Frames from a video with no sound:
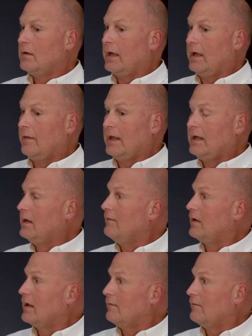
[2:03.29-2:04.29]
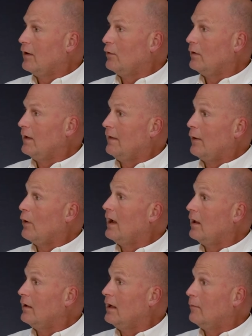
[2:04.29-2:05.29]
and they didn't even get a vote, and they were
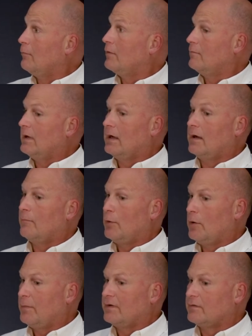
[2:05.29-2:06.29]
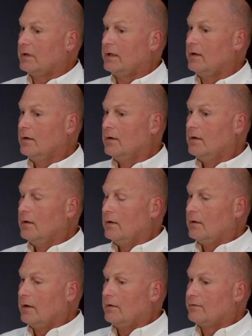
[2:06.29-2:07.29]
held up purposely.
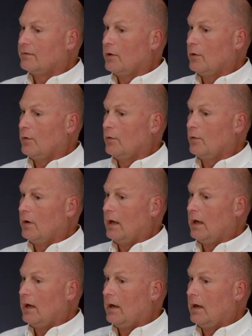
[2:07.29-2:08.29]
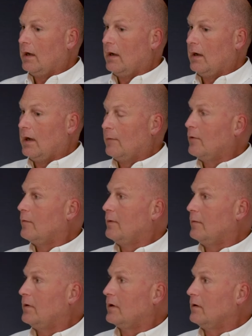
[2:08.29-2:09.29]
And so I'm a
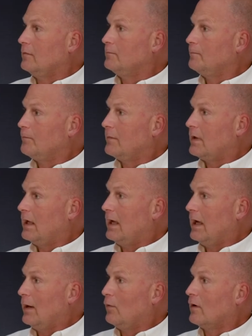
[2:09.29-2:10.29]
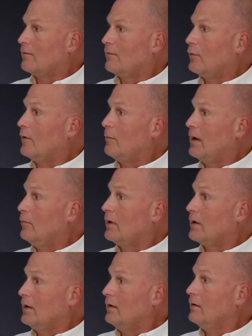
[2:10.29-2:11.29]
Republican. I work for
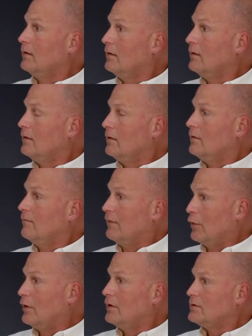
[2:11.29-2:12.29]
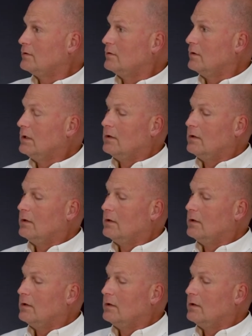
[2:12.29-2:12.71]
Republican voters,